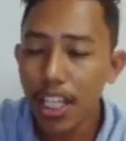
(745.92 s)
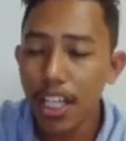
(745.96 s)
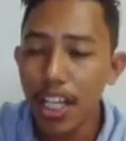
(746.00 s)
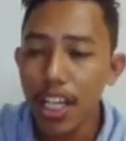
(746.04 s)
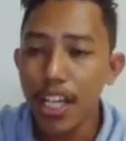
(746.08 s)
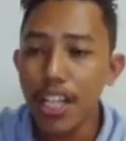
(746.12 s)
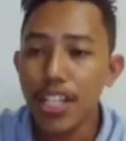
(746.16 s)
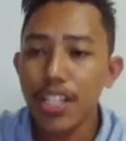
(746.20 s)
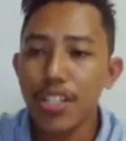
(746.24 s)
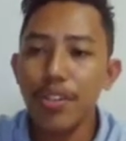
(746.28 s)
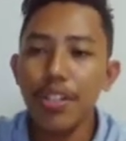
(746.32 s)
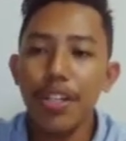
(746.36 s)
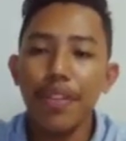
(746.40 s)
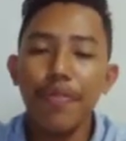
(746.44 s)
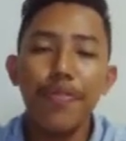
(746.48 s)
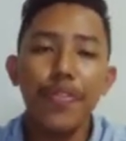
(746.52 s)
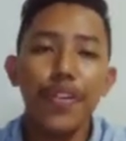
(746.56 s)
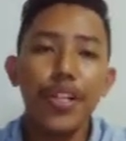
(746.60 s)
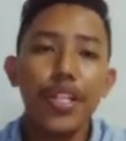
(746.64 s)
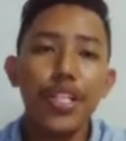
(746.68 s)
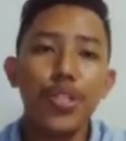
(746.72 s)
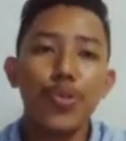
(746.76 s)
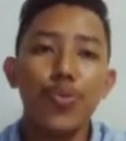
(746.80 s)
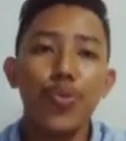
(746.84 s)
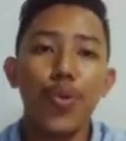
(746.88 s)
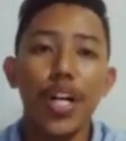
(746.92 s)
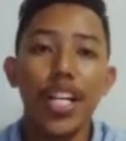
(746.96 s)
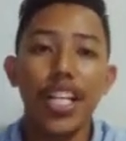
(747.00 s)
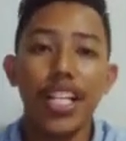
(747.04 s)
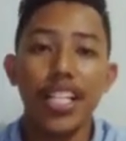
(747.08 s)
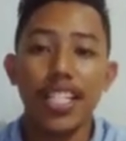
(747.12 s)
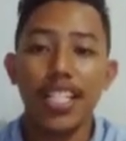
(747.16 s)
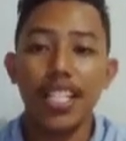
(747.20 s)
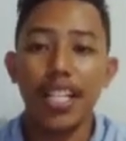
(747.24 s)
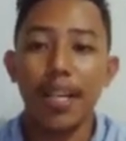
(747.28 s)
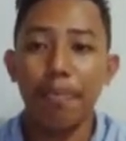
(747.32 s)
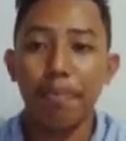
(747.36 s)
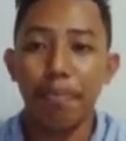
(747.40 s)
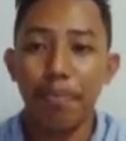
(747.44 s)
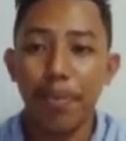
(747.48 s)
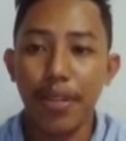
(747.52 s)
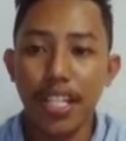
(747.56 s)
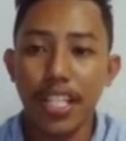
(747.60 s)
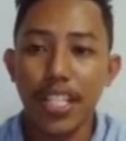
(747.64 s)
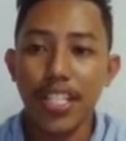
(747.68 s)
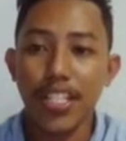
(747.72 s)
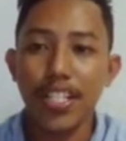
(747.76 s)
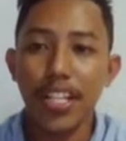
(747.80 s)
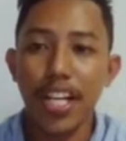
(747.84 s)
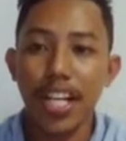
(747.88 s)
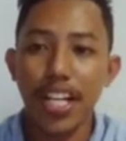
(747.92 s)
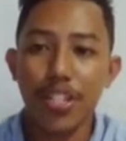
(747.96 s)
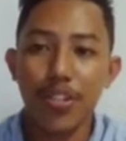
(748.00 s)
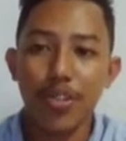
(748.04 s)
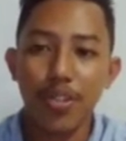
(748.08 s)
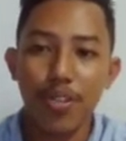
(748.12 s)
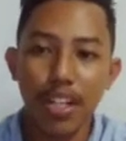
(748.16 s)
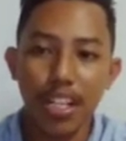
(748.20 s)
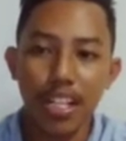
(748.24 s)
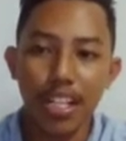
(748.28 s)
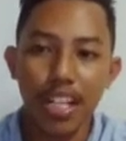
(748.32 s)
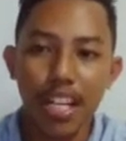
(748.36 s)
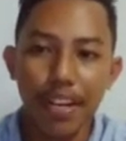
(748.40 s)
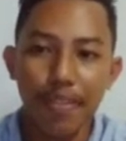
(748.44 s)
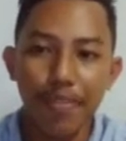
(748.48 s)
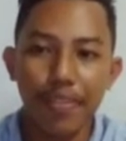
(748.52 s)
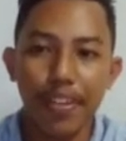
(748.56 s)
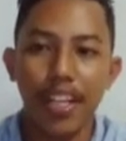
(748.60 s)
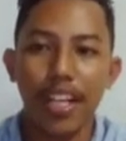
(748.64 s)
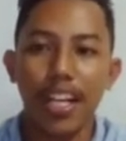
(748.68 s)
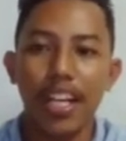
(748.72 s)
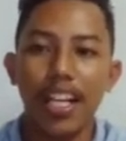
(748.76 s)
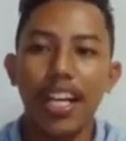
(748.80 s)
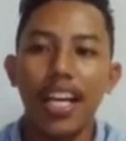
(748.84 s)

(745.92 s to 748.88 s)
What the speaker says: So the first one is the pre-structural level.